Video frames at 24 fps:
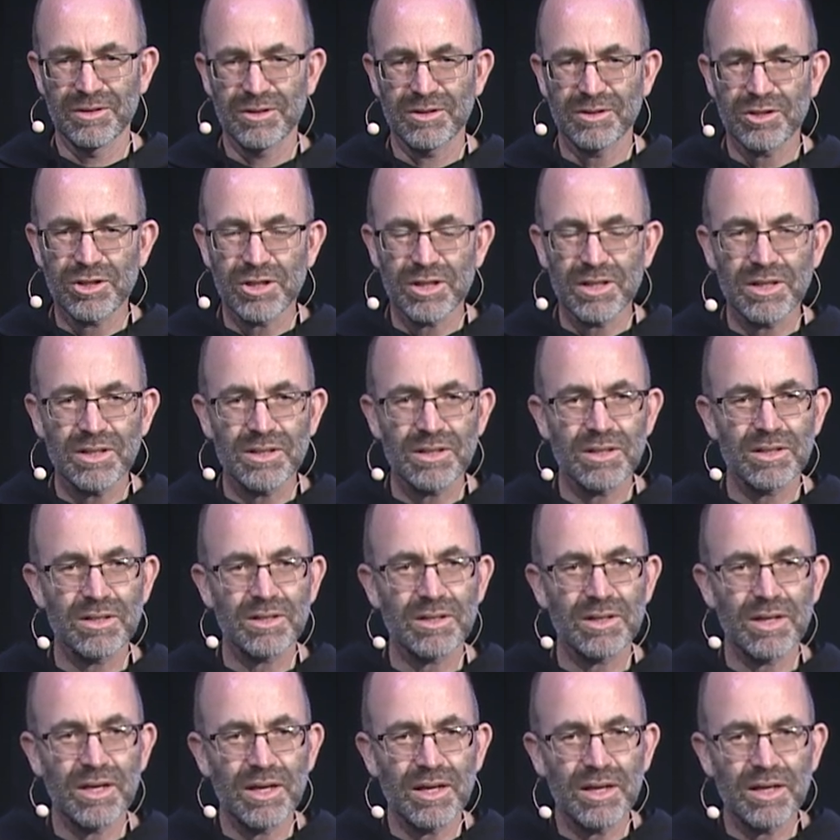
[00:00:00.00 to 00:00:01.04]
Jesus
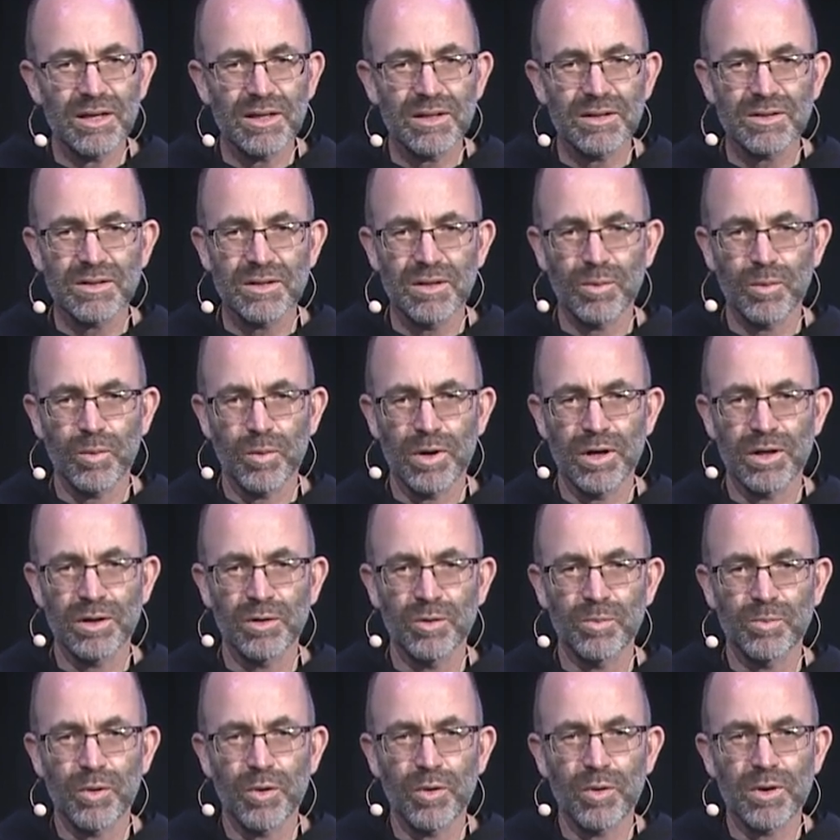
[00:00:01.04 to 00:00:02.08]
is the one
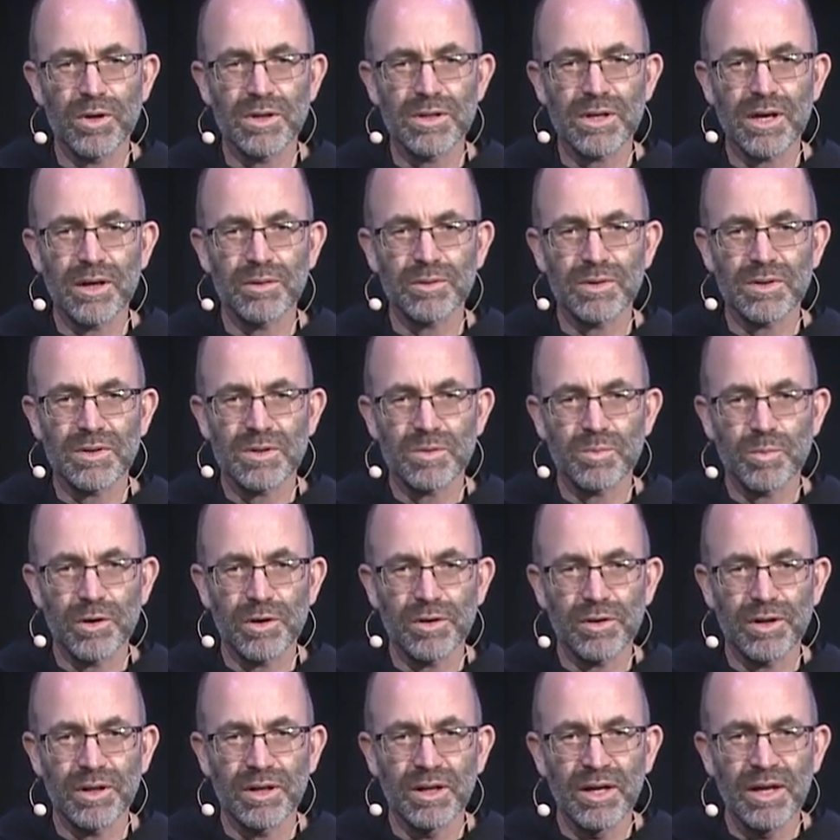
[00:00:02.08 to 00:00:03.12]
who pours out the
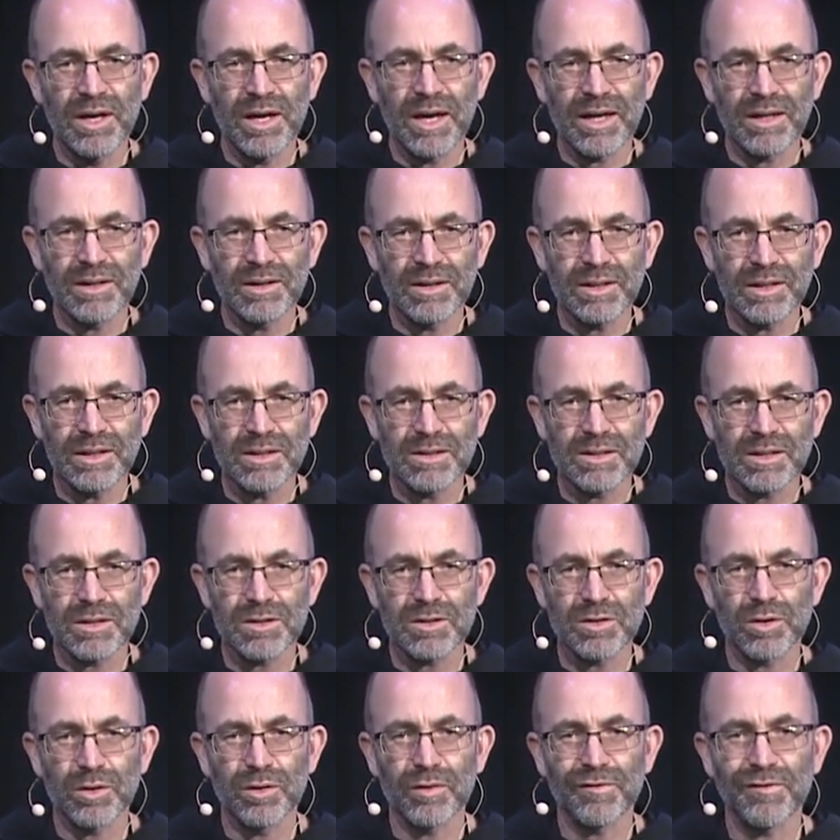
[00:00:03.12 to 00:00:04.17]
Spirit and leads us
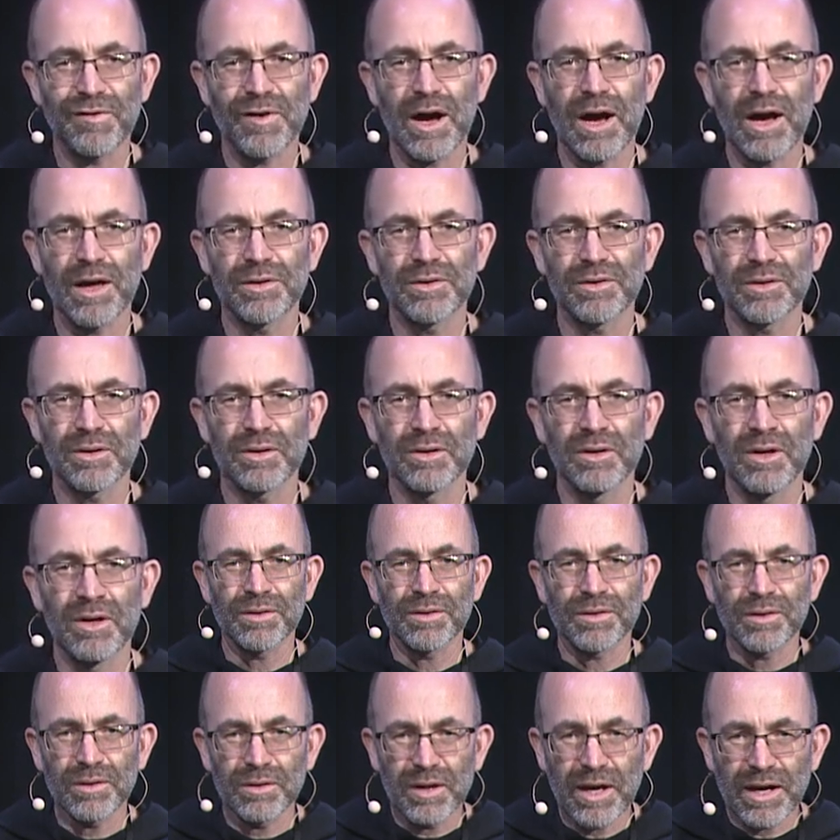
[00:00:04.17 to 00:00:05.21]
to the Father,
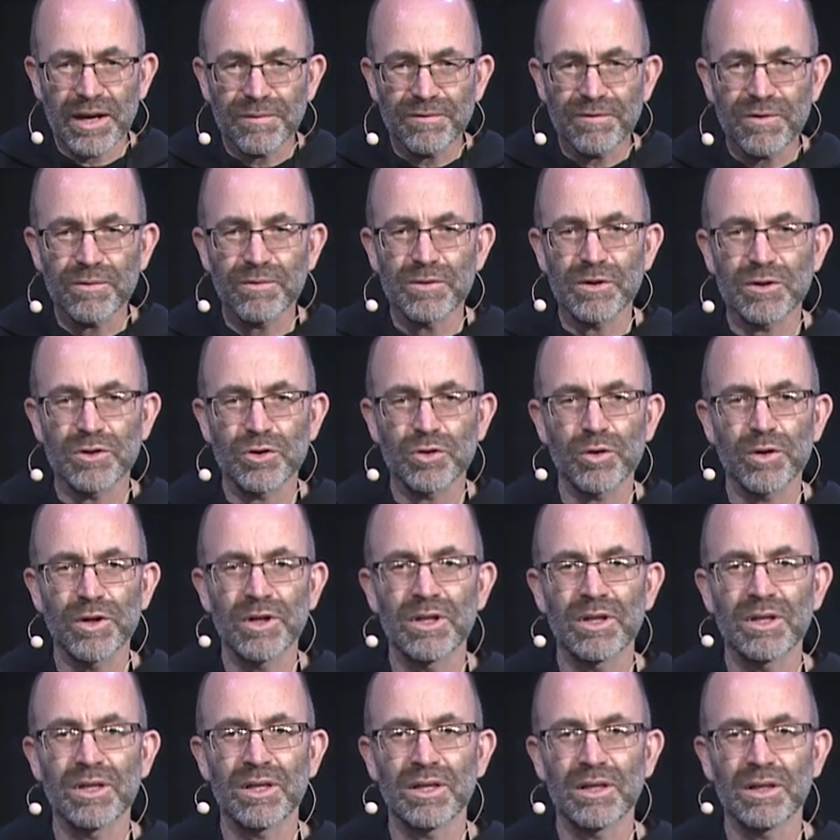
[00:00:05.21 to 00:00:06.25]
the life of the
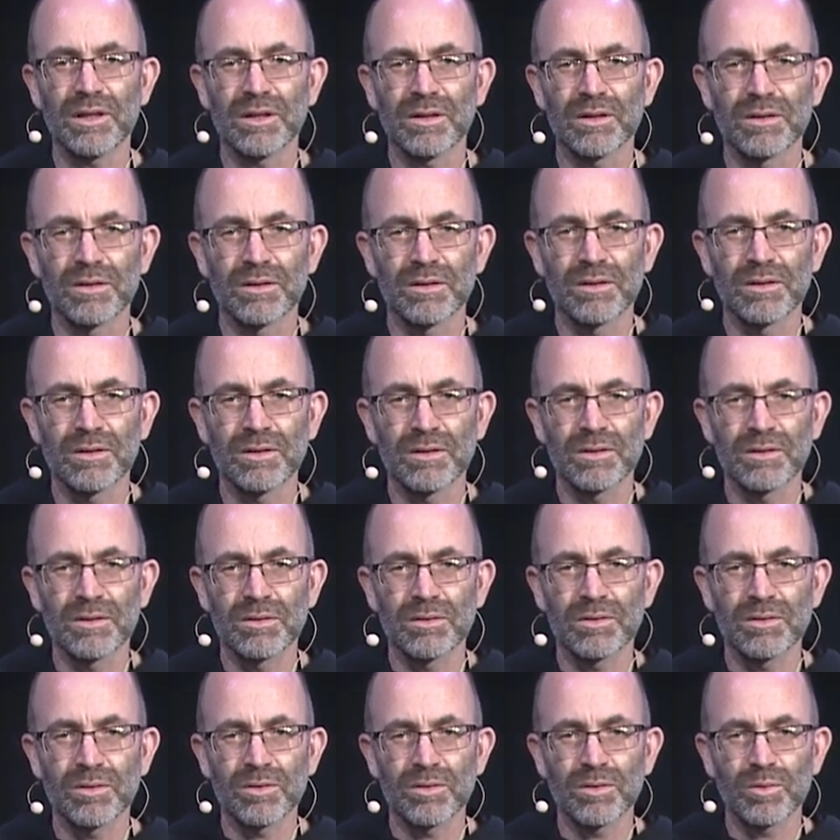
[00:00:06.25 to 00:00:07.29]
Trinity,
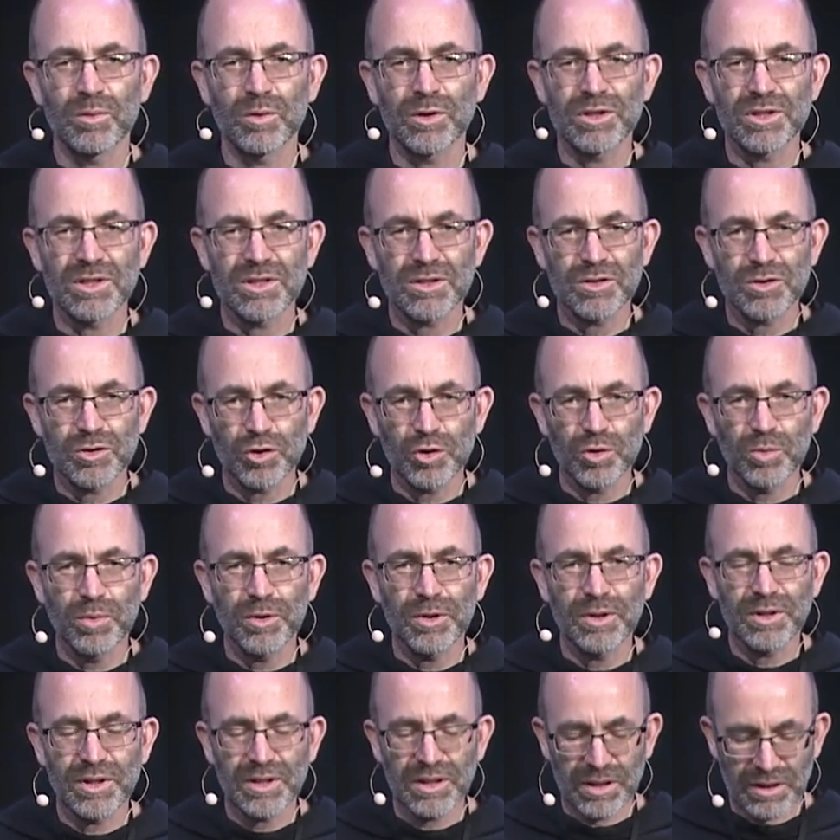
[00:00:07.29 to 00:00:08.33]
which is
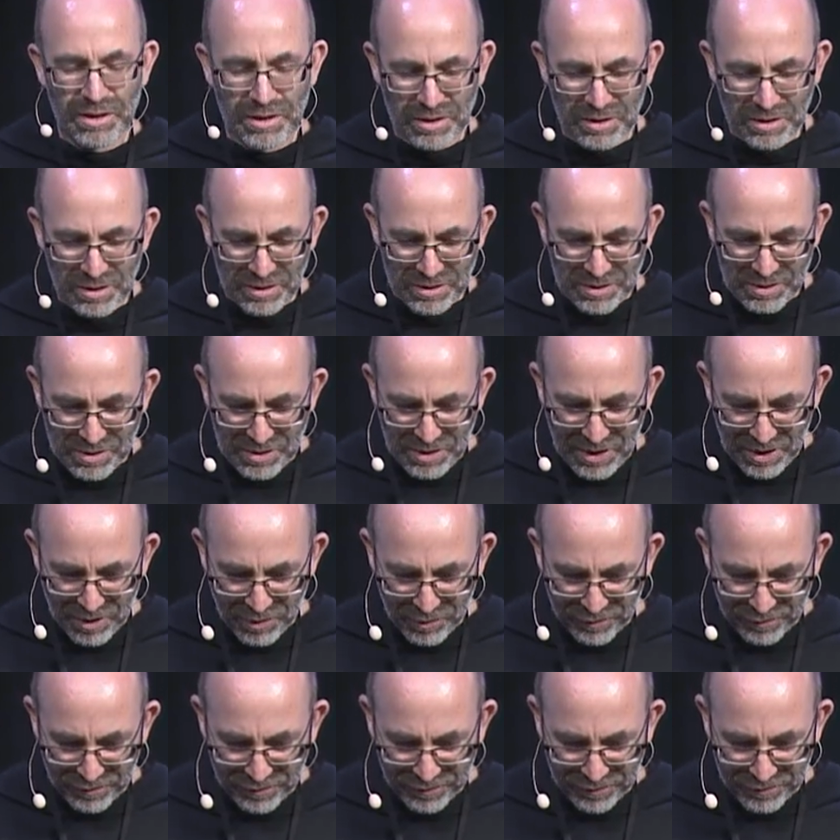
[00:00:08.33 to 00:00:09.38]
Jubilee
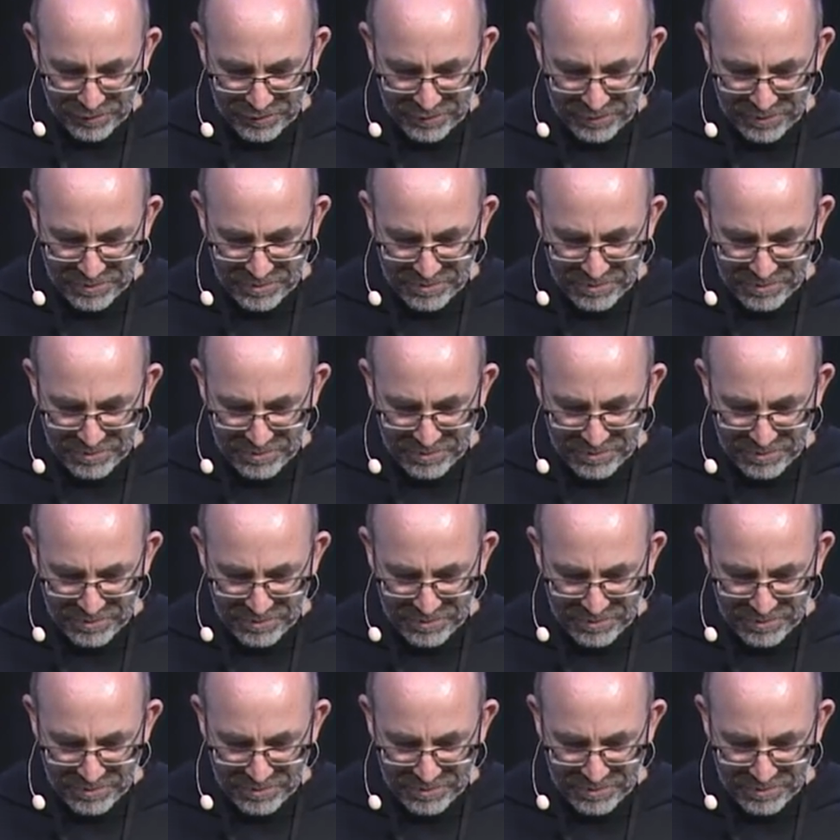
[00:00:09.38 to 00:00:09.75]
itself.